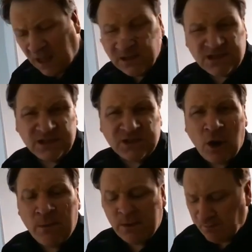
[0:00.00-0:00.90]
this is
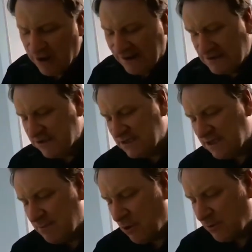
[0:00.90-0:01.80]
common practice at
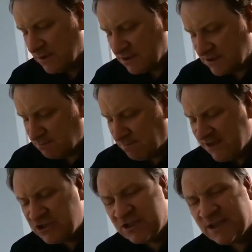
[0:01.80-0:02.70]
the moment,
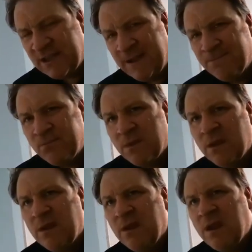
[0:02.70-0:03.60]
especially
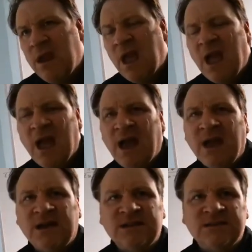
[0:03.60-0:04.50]

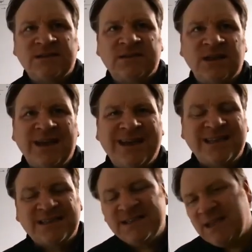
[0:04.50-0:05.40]
as it
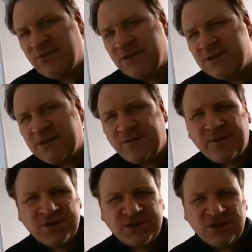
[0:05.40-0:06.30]
gets nearer to the
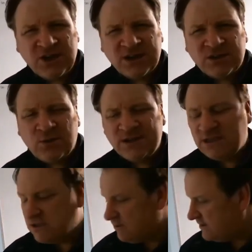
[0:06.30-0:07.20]
1st of Jan
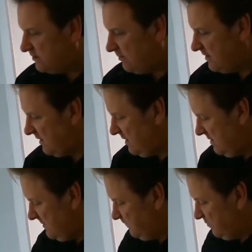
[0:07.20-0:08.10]
2020, where the
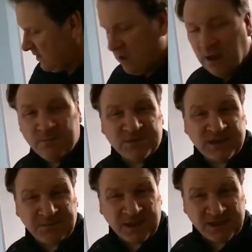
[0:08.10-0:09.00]

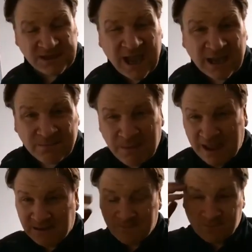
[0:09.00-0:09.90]
septic tank
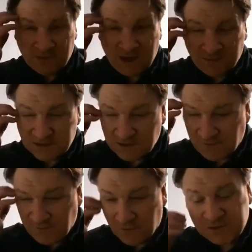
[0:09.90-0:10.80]
ban comes into
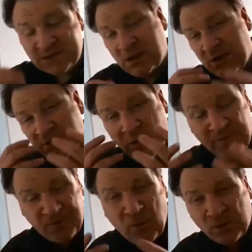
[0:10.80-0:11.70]
force.
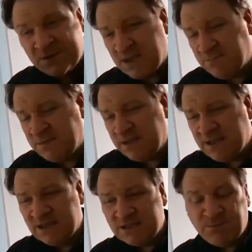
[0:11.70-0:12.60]
Not for all septic tanks,